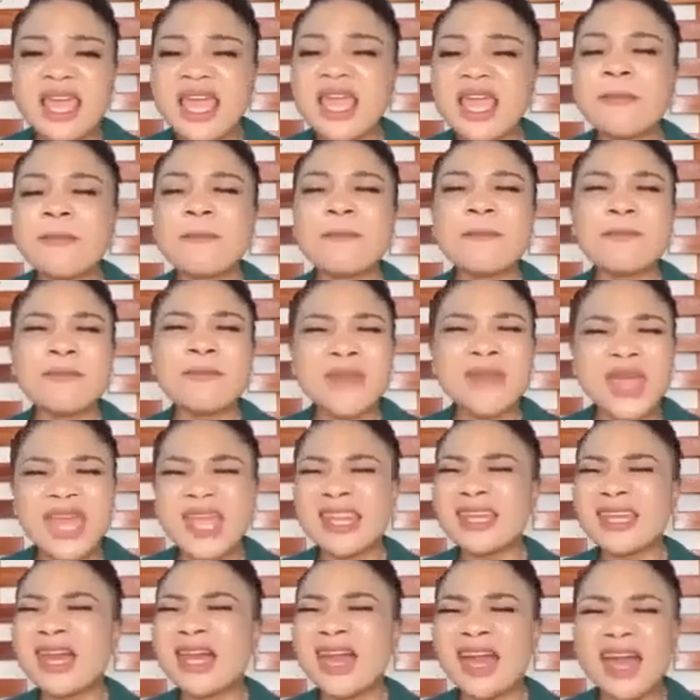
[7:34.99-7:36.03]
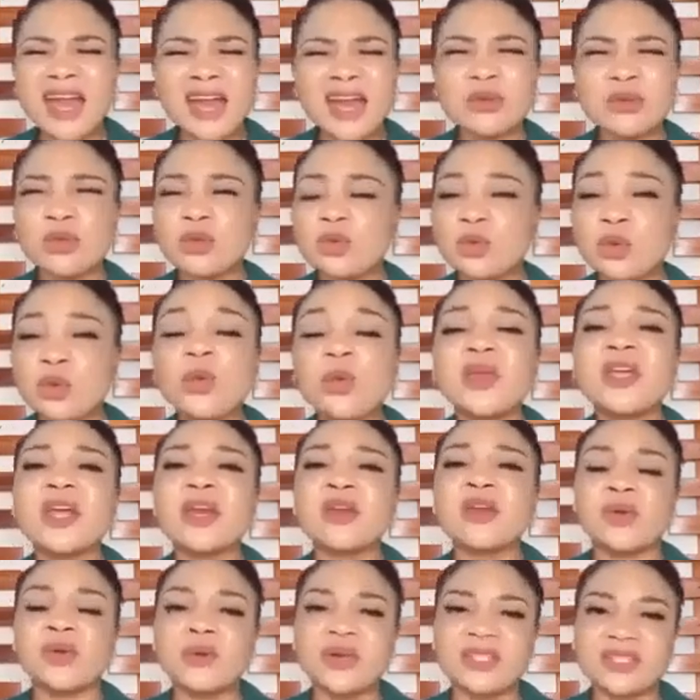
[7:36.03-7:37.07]
Amen.
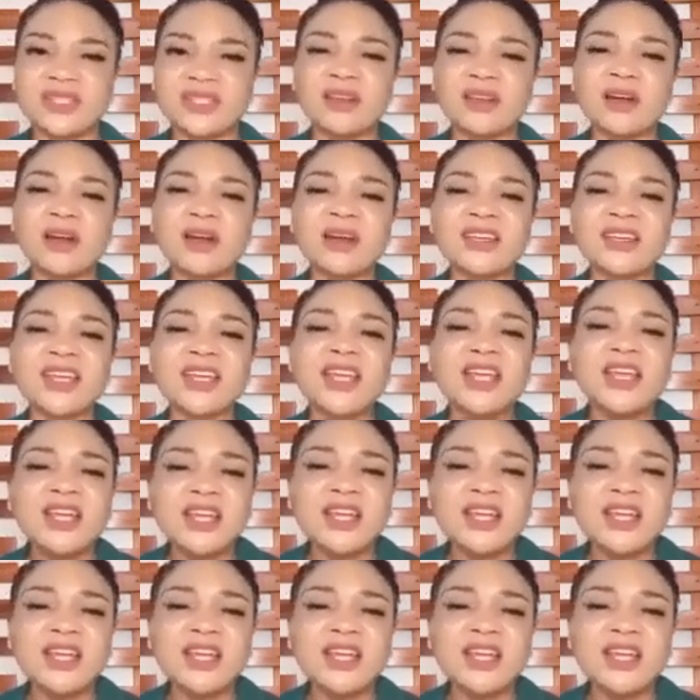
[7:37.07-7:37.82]
Hallelujah. Glory to God.